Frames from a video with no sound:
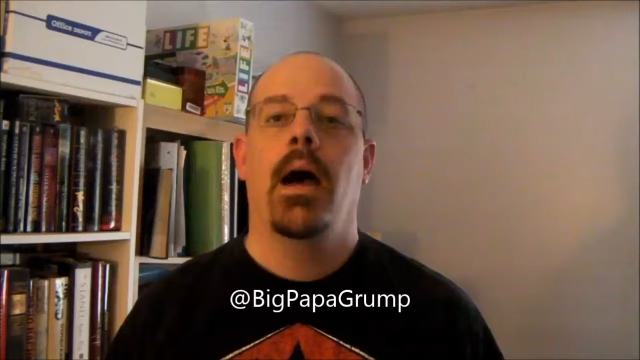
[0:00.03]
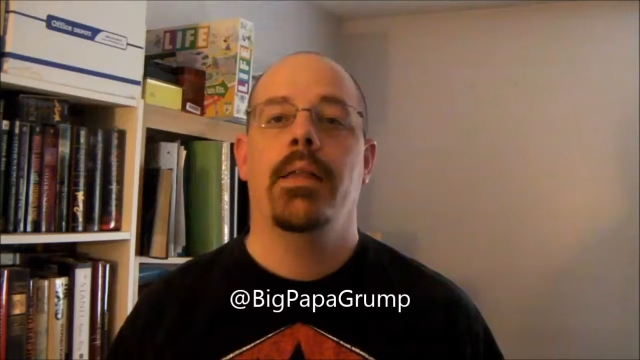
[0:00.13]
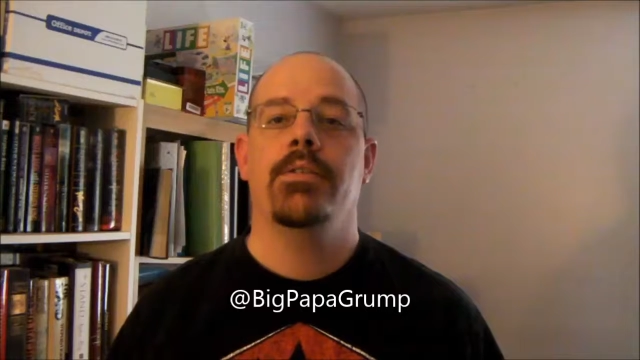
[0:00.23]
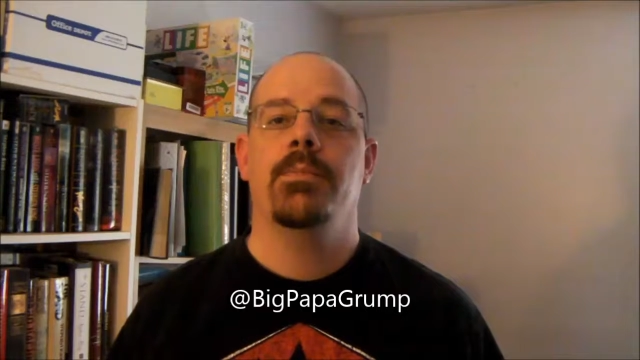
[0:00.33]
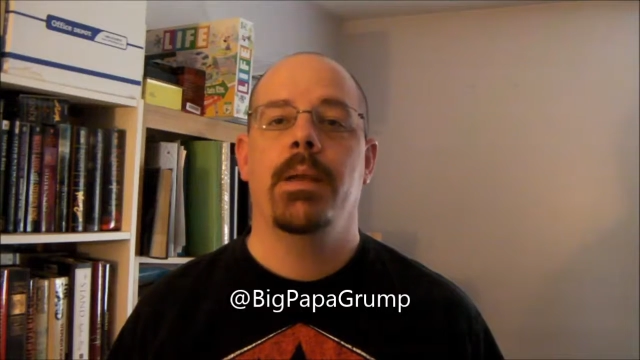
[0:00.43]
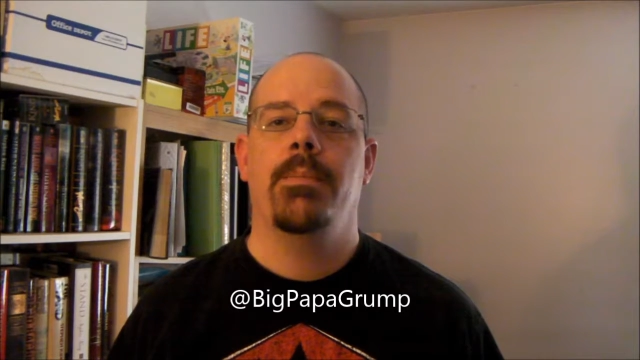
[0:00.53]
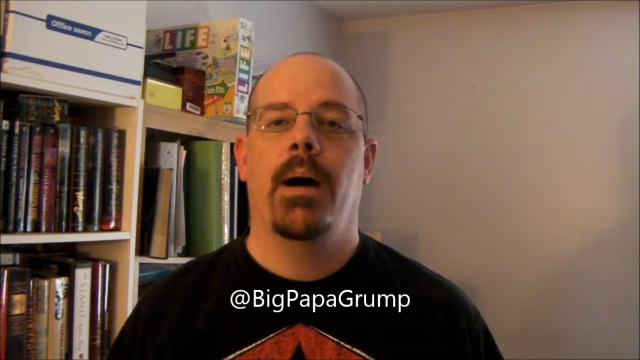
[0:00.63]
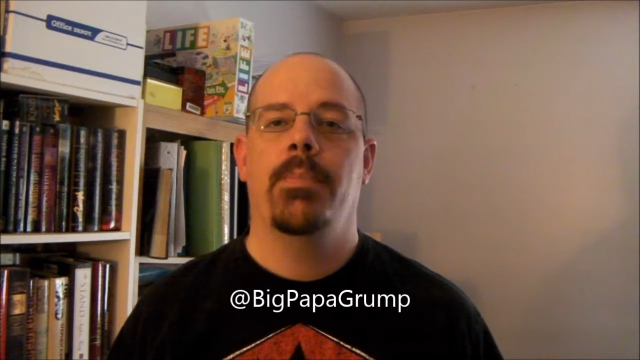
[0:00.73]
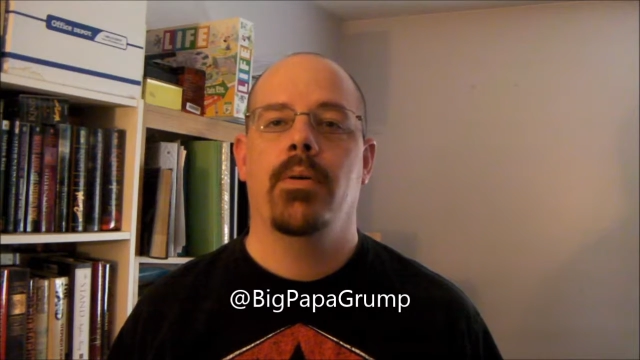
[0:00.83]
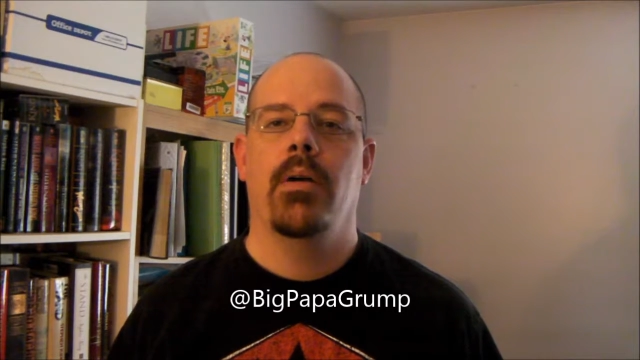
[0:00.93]
Hi, this is Big
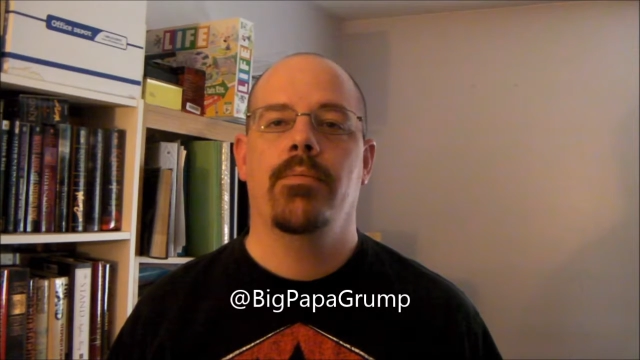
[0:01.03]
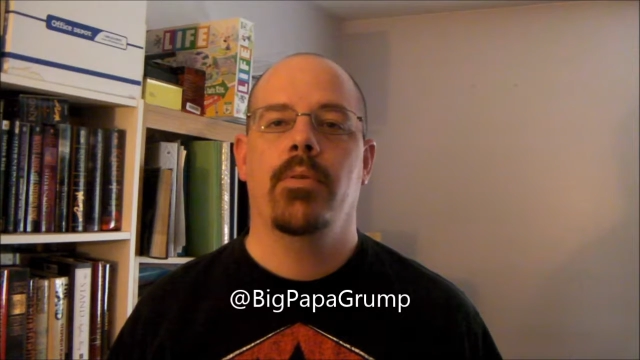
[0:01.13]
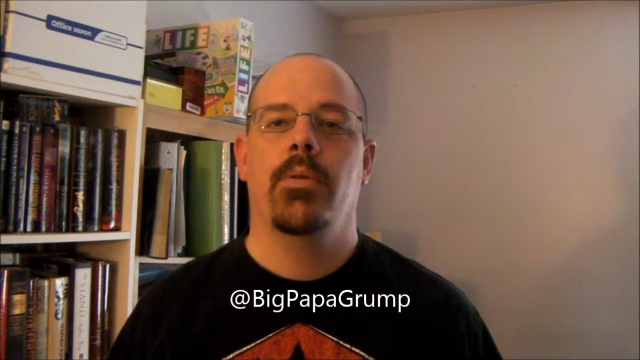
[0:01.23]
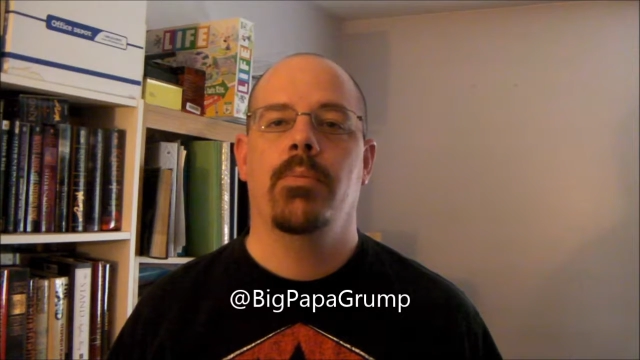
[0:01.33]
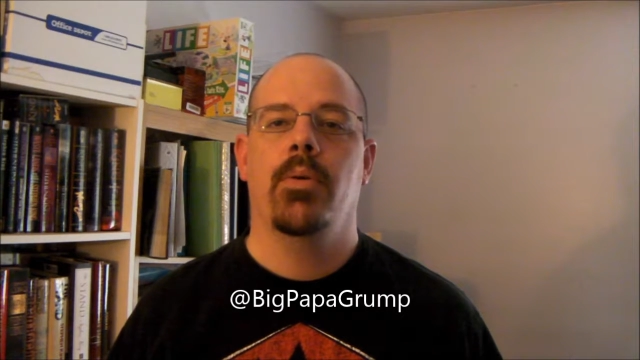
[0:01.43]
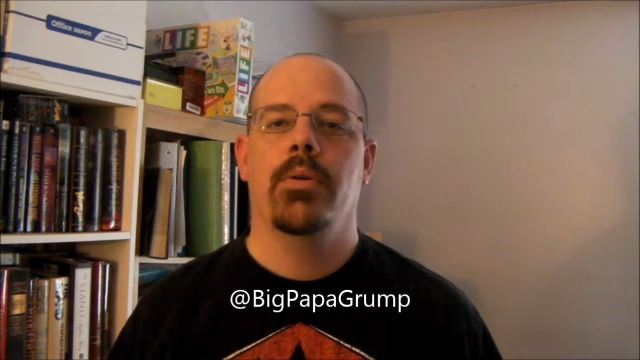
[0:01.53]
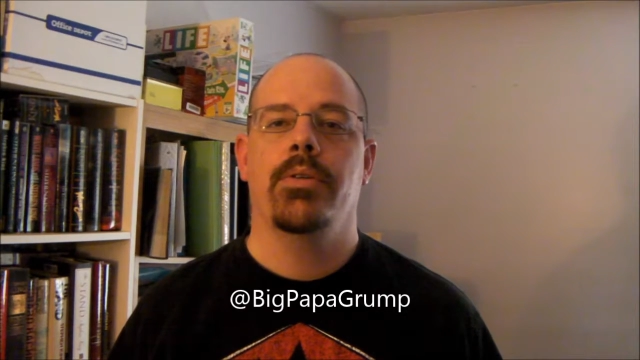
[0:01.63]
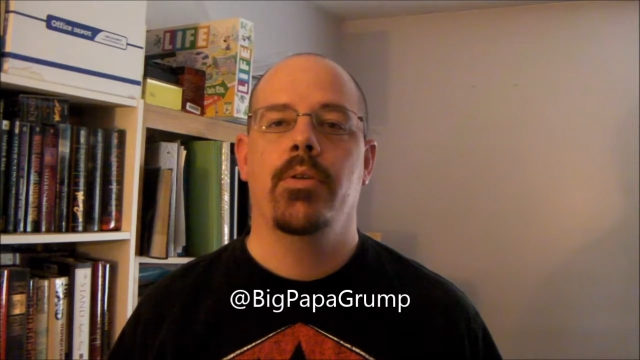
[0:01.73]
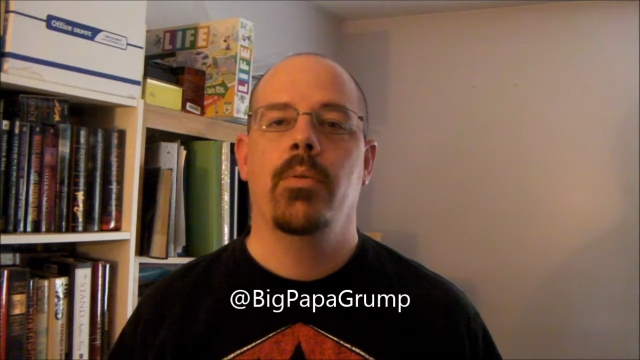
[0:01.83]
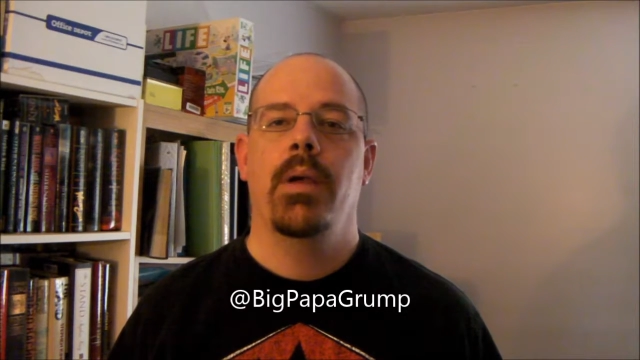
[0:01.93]
Papa Grump from the Board
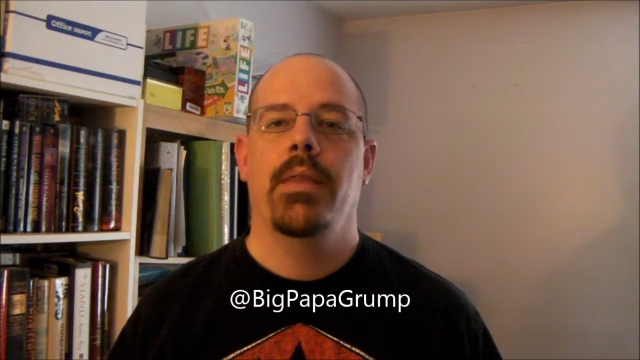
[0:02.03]
of Doom,